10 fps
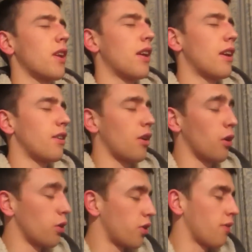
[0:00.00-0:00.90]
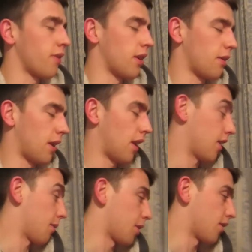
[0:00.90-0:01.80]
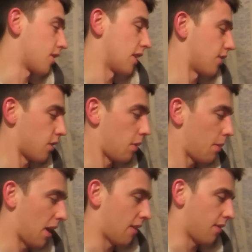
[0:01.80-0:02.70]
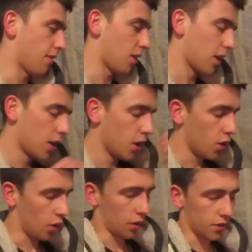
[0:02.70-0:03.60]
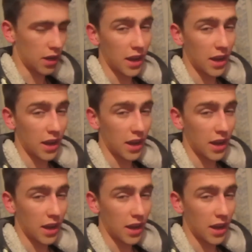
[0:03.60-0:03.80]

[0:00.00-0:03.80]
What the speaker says: I also feel like I'm going to sneeze, so it might be hay fever. Who knows?